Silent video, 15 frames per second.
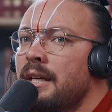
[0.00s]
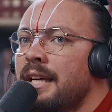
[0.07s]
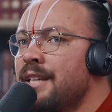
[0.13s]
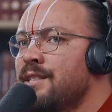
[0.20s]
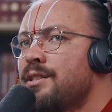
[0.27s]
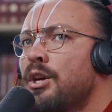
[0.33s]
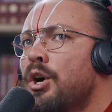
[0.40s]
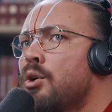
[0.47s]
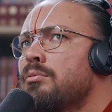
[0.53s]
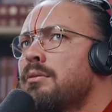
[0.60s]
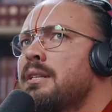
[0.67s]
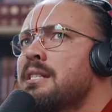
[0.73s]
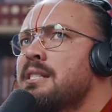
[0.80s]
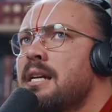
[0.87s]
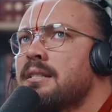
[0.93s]
is the
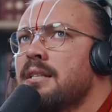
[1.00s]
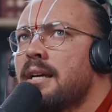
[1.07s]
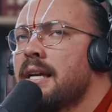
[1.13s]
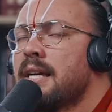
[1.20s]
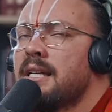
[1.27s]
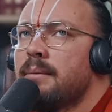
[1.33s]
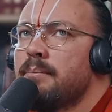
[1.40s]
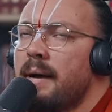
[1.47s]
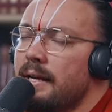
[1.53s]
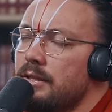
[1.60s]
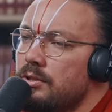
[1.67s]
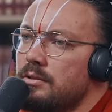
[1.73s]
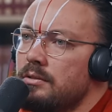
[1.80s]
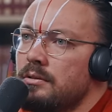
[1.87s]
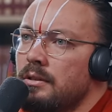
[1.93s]
only setting I can
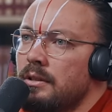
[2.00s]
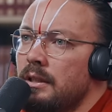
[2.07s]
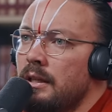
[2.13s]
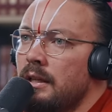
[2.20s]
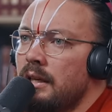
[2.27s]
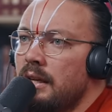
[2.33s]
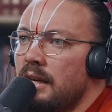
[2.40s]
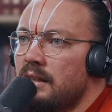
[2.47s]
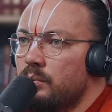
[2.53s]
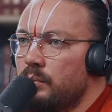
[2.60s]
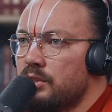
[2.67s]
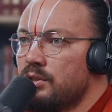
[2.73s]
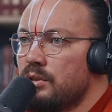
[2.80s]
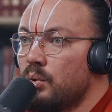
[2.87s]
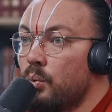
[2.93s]
imagine in
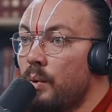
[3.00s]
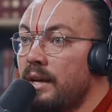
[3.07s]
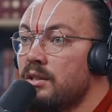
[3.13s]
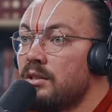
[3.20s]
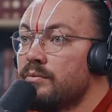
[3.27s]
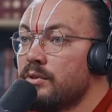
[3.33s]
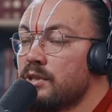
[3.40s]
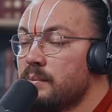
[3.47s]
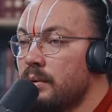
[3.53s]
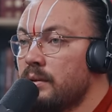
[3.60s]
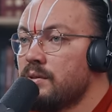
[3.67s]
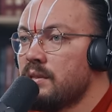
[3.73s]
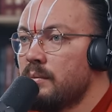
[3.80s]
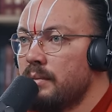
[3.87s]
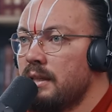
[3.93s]
which the weight of
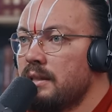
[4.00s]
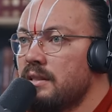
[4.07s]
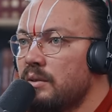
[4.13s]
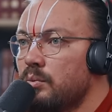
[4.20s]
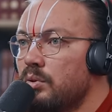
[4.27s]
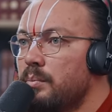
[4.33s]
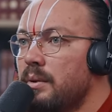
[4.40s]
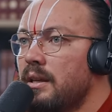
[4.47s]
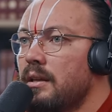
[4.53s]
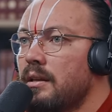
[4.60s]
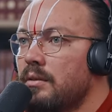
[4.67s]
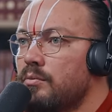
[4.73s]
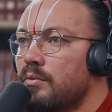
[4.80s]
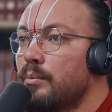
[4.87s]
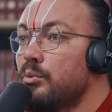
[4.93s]
responsibility would be
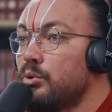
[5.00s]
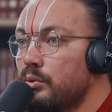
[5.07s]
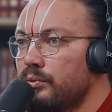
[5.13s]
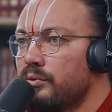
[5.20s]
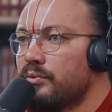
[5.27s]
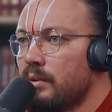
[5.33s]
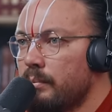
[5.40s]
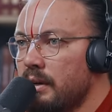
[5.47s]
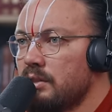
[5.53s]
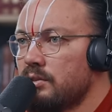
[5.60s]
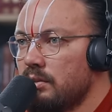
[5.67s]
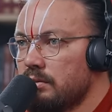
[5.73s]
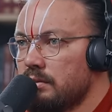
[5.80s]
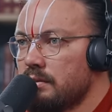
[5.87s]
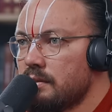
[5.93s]
removed from my
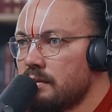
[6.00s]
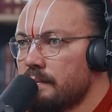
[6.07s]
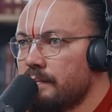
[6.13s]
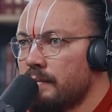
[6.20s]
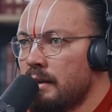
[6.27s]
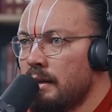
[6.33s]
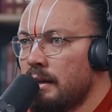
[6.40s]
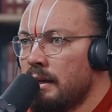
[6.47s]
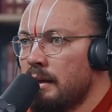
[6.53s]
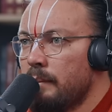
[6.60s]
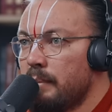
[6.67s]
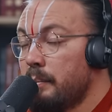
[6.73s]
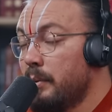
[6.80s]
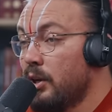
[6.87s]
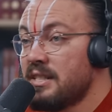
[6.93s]
shoulders.
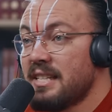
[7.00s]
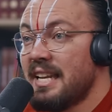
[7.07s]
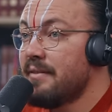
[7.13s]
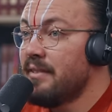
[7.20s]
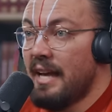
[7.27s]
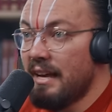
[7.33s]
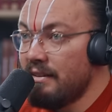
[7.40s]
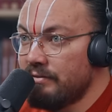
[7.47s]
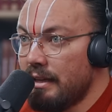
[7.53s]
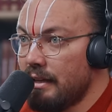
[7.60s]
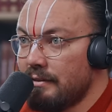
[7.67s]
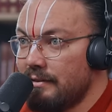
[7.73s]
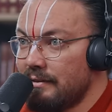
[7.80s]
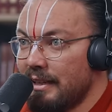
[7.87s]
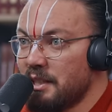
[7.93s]
But because I never have
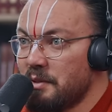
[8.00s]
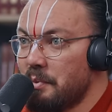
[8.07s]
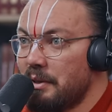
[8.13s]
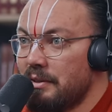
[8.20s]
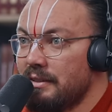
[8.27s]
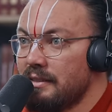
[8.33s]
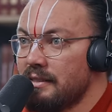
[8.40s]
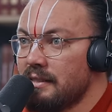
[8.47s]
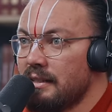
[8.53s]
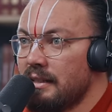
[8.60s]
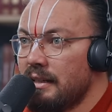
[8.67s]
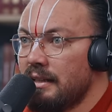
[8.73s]
that experience,